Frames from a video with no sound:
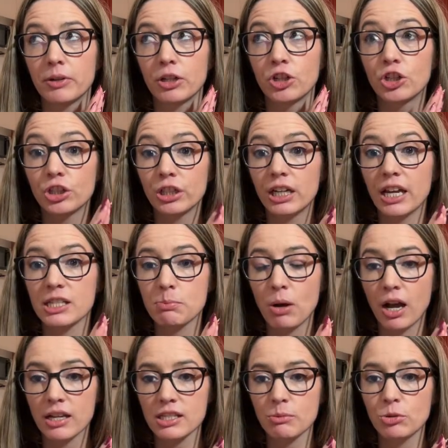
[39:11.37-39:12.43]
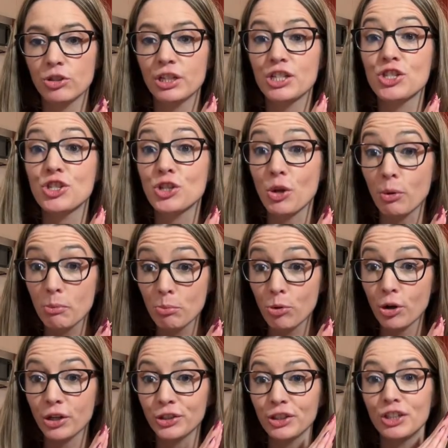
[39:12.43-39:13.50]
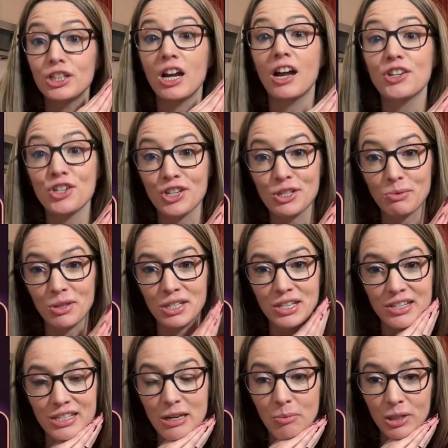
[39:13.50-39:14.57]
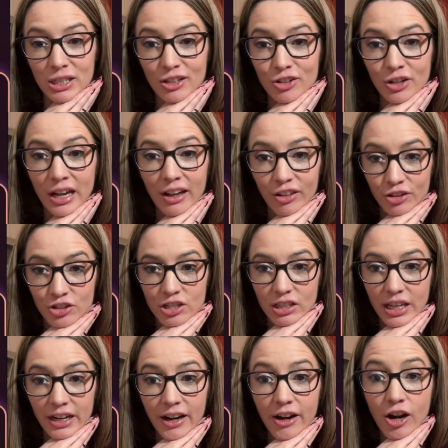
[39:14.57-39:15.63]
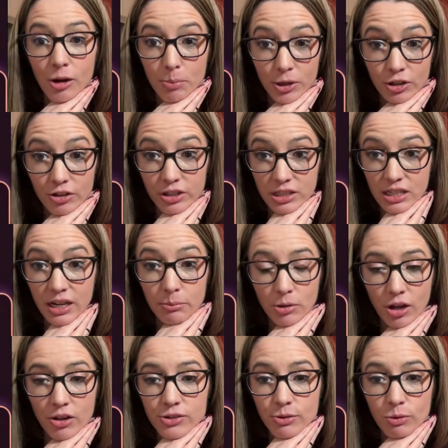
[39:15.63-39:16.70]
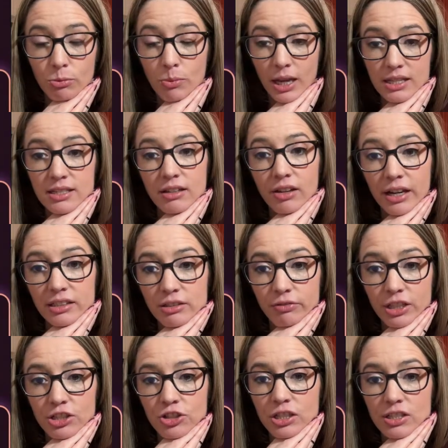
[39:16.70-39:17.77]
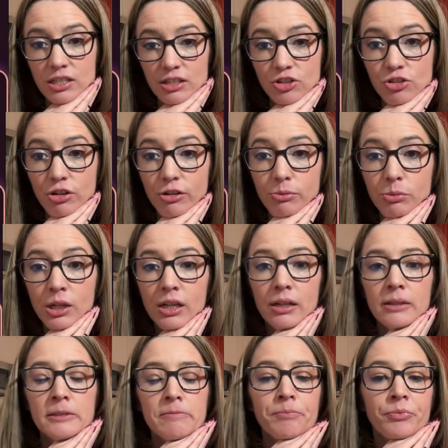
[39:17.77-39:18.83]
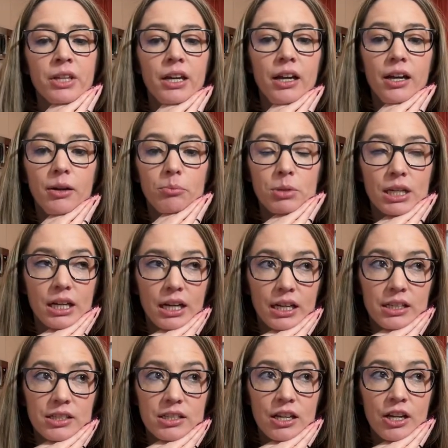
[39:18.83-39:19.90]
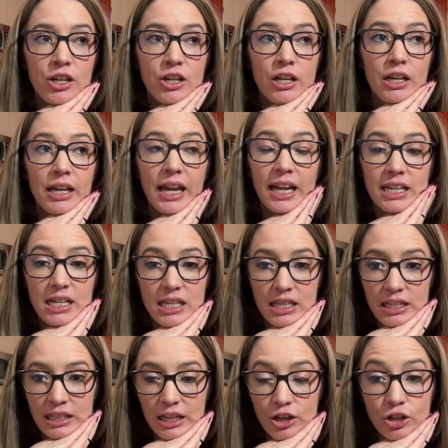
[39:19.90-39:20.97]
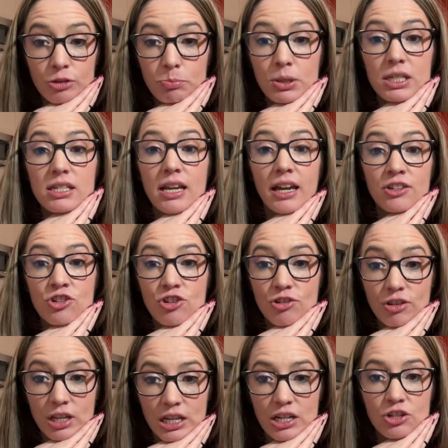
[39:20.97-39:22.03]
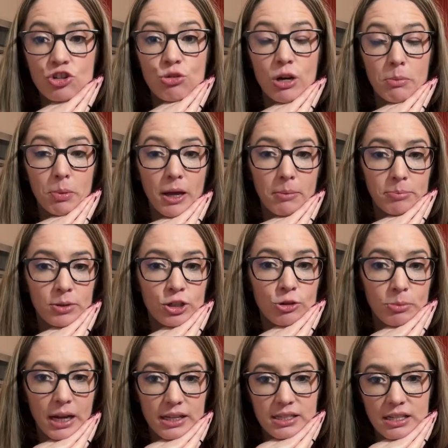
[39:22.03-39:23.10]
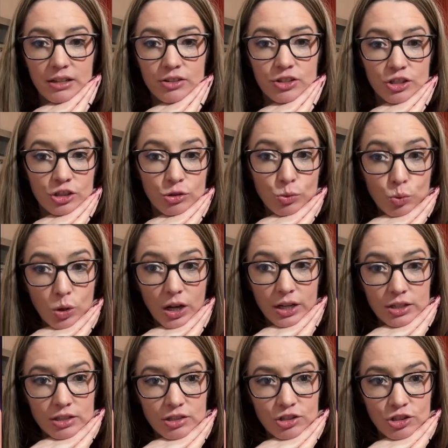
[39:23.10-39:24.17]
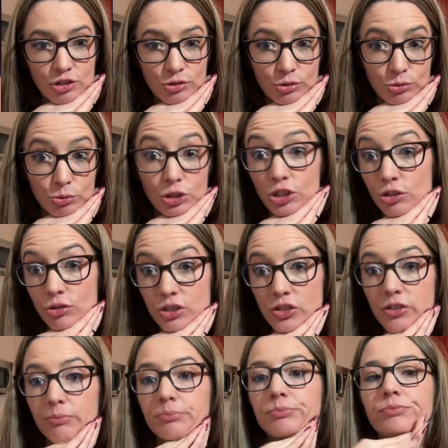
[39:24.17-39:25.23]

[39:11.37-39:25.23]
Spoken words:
good as possible is so important, not just with systemic nickel allergy, like I harp on all the time, but also with mast cell activation syndrome, because anything that could potentially trip up your mast cells, you want to reduce.